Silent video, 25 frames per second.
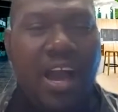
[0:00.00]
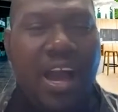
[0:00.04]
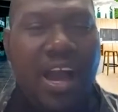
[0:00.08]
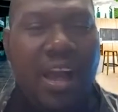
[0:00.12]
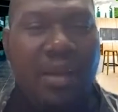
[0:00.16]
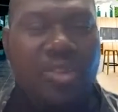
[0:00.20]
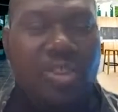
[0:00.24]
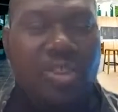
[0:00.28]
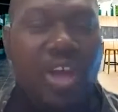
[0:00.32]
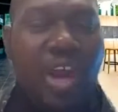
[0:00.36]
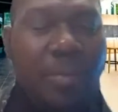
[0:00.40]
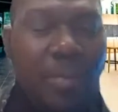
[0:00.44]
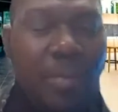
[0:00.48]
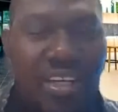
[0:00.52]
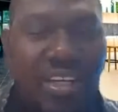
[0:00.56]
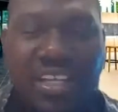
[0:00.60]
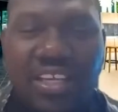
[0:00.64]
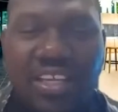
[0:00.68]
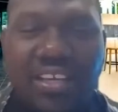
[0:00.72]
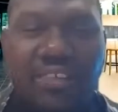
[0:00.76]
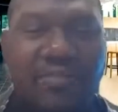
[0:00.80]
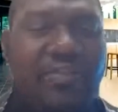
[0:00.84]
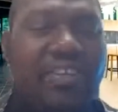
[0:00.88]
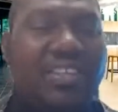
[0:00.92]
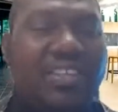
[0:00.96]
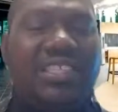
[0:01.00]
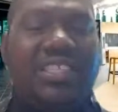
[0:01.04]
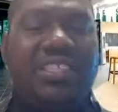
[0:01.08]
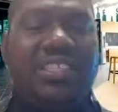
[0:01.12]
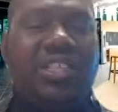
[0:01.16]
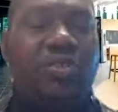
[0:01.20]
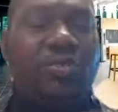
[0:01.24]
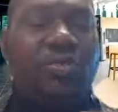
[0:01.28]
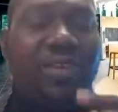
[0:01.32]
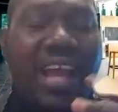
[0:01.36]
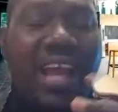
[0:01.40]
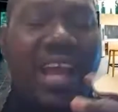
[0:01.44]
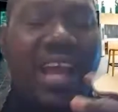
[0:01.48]
Germany, visit the
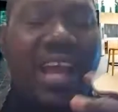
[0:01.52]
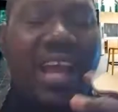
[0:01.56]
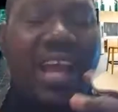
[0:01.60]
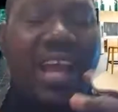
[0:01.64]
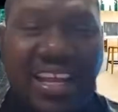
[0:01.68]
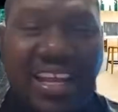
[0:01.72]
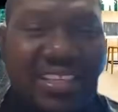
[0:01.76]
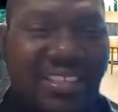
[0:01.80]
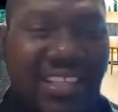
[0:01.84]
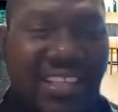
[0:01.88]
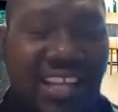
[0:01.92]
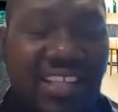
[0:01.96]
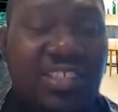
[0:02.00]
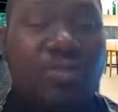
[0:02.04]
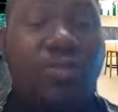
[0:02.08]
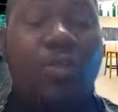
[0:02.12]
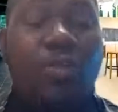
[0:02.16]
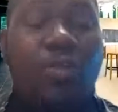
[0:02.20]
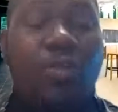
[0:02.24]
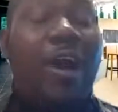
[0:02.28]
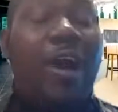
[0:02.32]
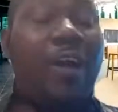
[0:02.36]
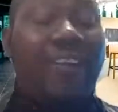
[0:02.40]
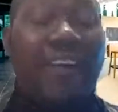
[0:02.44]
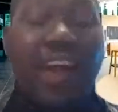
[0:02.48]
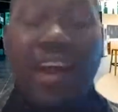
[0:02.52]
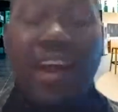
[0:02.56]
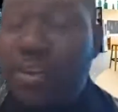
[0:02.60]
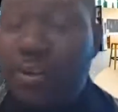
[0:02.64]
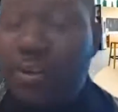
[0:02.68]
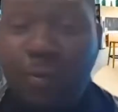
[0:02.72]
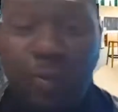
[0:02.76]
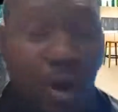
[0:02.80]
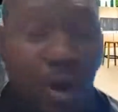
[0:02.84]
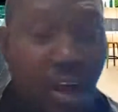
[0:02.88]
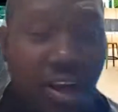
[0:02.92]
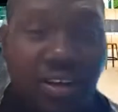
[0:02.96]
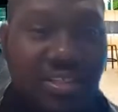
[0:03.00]
United States, go around the
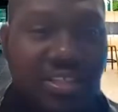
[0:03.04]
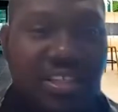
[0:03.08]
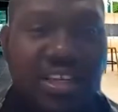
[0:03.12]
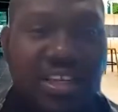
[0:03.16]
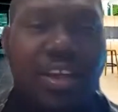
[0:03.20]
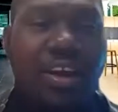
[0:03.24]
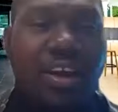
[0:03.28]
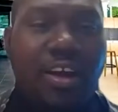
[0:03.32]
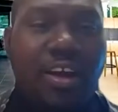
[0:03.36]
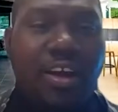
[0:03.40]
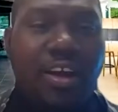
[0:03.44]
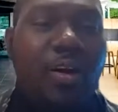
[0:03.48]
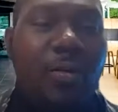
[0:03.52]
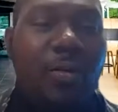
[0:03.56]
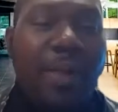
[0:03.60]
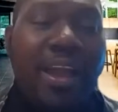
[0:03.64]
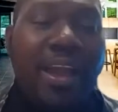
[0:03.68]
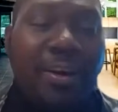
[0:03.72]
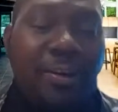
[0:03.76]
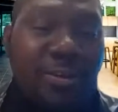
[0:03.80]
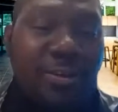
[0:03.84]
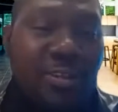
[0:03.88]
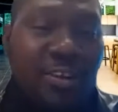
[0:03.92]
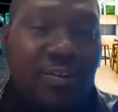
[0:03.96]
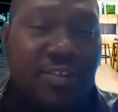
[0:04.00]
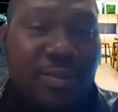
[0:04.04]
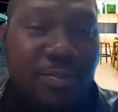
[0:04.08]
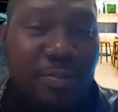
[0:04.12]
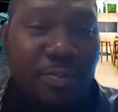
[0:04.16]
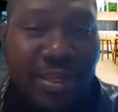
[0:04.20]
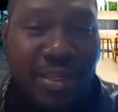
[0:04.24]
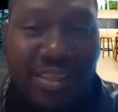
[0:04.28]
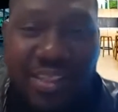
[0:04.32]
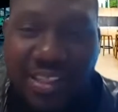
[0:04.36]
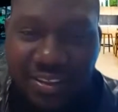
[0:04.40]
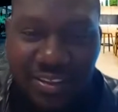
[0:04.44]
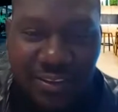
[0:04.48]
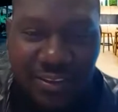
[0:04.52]
world on Microsoft's
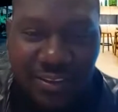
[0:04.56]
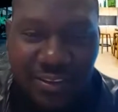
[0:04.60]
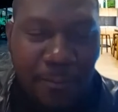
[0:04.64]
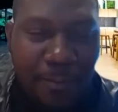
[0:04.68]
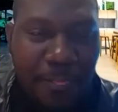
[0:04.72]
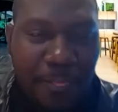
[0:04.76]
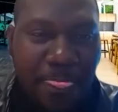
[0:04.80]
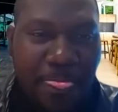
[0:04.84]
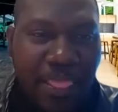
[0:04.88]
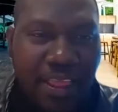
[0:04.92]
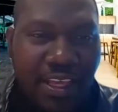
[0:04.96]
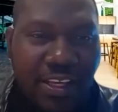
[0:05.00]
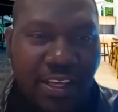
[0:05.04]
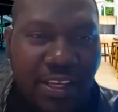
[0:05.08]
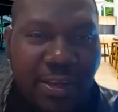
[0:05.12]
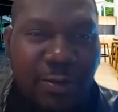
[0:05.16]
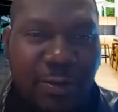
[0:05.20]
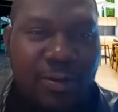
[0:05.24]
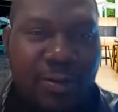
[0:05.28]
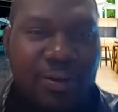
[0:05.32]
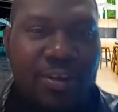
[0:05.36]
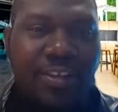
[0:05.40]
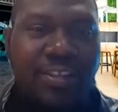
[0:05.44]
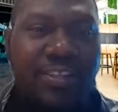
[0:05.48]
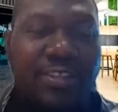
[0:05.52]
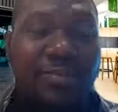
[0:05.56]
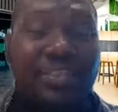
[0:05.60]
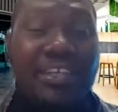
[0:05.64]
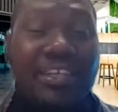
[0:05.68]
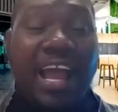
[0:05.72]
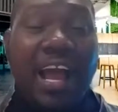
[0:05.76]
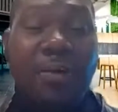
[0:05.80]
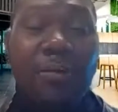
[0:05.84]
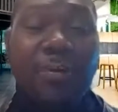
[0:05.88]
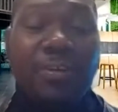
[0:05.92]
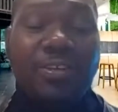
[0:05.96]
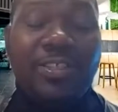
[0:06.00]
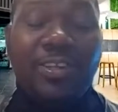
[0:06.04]
bill, So that
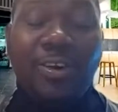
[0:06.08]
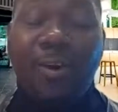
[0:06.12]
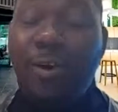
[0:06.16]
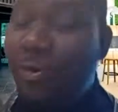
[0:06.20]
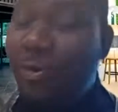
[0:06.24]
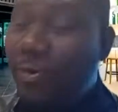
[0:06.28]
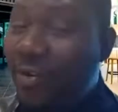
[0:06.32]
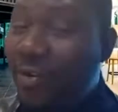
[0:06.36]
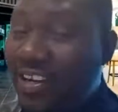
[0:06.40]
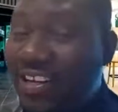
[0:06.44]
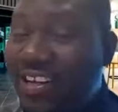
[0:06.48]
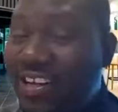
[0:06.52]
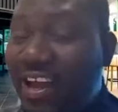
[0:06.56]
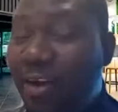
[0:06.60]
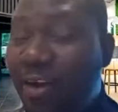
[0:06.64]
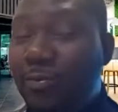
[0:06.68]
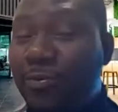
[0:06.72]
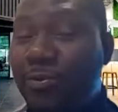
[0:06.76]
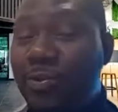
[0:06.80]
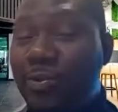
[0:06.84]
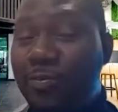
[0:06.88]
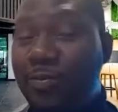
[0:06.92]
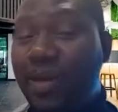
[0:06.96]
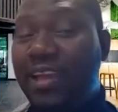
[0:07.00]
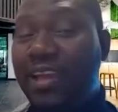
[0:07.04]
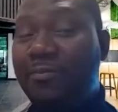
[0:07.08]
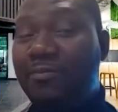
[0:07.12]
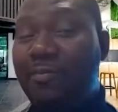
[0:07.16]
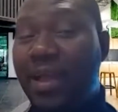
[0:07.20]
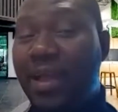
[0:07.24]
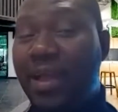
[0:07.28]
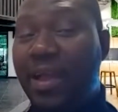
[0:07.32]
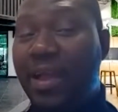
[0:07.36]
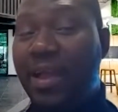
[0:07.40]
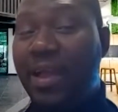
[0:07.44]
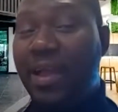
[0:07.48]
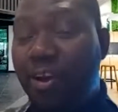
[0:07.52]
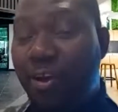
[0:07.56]
was already now. So my
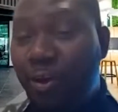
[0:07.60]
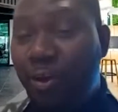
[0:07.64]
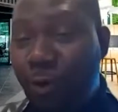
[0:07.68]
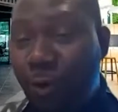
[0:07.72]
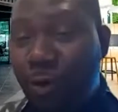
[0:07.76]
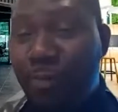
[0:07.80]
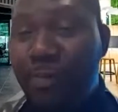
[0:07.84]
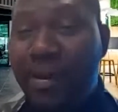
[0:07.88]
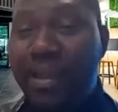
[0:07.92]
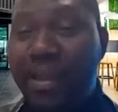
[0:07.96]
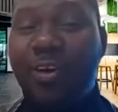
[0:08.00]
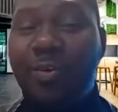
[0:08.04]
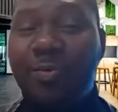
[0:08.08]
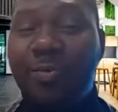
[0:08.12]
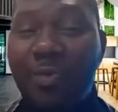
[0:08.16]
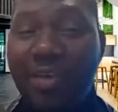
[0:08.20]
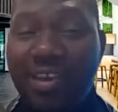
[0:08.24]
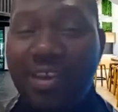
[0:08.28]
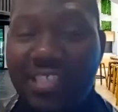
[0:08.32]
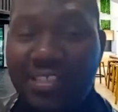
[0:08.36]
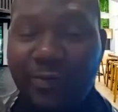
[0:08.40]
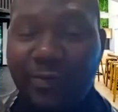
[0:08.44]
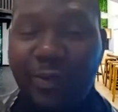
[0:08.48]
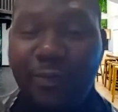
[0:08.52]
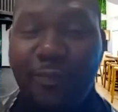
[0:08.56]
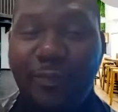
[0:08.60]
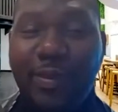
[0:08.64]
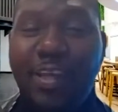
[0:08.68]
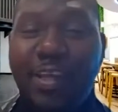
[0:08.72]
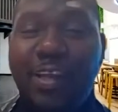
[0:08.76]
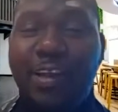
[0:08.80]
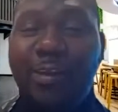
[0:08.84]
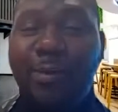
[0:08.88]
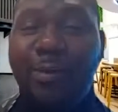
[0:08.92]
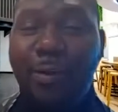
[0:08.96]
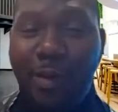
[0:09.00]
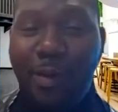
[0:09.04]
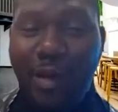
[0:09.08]
goal, my quest for being
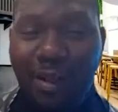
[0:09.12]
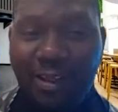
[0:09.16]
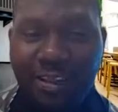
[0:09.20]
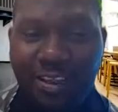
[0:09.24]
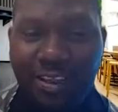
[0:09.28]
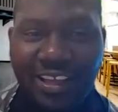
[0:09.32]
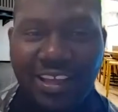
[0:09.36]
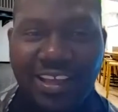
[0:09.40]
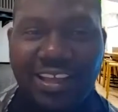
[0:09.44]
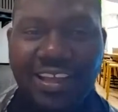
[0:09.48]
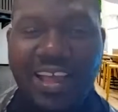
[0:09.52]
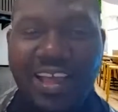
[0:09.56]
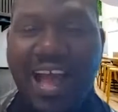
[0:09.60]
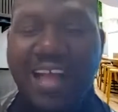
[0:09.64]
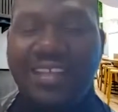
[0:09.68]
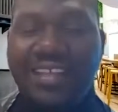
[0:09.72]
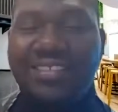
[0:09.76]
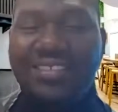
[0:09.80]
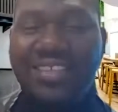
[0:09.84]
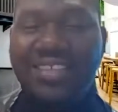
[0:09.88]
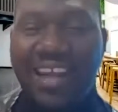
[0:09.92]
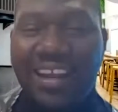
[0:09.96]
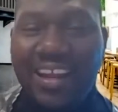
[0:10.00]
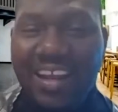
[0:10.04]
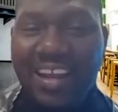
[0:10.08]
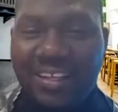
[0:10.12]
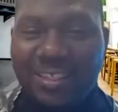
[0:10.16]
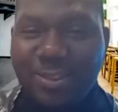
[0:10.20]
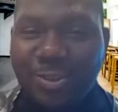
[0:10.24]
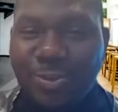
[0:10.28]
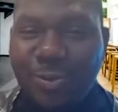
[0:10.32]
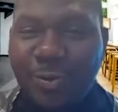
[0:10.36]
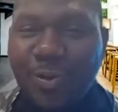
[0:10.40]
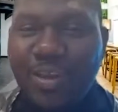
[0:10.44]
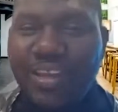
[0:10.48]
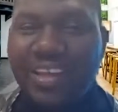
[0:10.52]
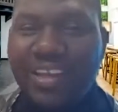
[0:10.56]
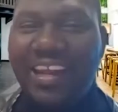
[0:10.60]
global, I started
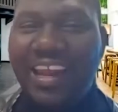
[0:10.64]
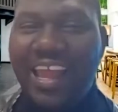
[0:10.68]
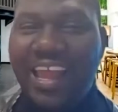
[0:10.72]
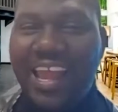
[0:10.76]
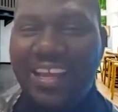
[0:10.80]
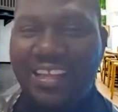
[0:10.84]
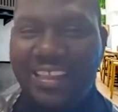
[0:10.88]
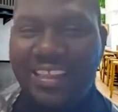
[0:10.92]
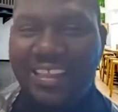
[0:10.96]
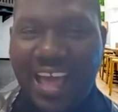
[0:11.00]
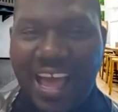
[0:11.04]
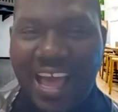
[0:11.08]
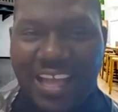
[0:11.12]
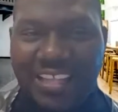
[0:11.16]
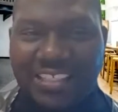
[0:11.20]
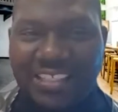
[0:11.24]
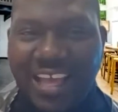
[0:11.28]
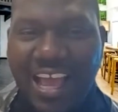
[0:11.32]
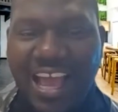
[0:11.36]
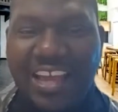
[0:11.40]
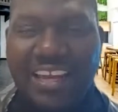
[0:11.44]
showing like that.